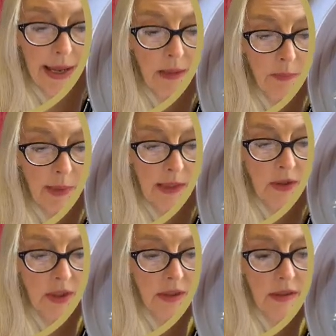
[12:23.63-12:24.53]
had
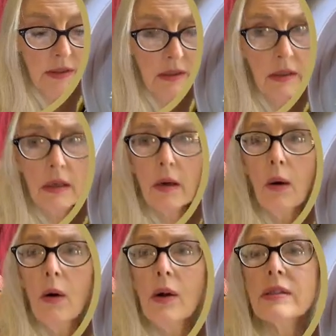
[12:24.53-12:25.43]
mentioned
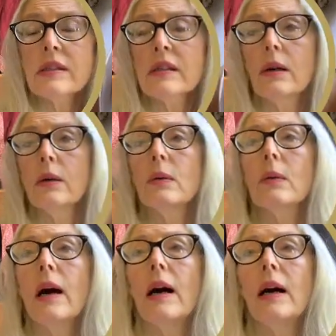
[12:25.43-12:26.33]

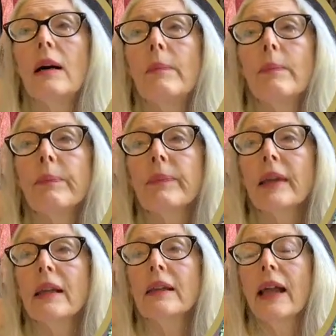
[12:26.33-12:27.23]
also
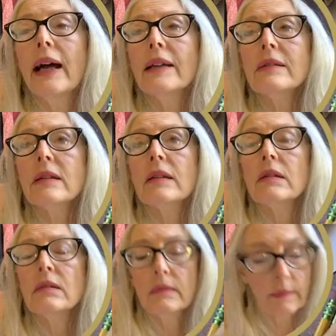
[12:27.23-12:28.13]
last
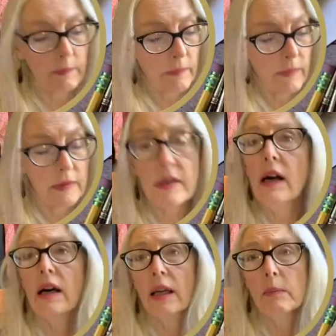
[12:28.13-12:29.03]

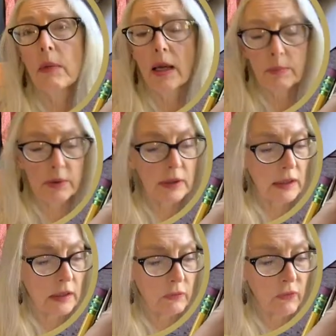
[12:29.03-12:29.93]
time, I
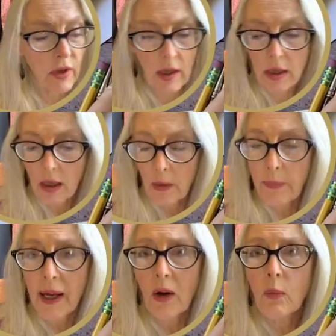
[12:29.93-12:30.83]
believe,
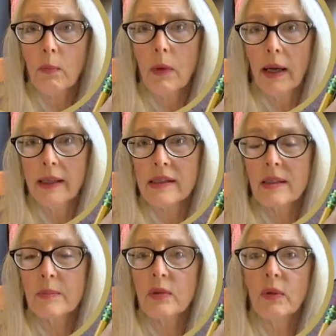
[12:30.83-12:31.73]
about my
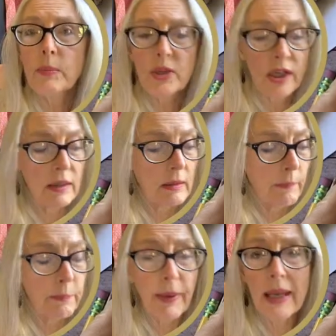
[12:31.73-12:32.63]
subscription
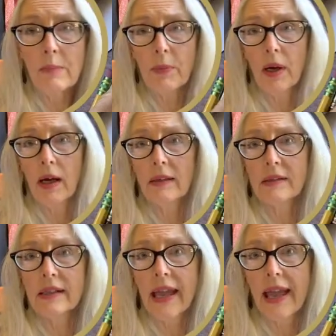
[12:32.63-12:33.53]
paint
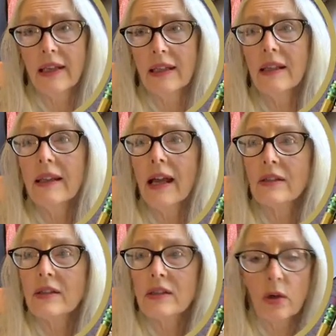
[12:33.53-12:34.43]
box, and in
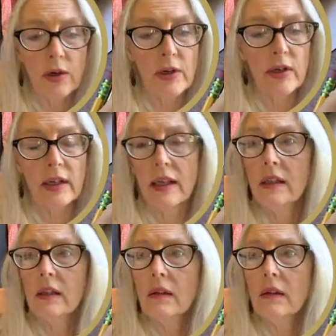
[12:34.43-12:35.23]
that starter kit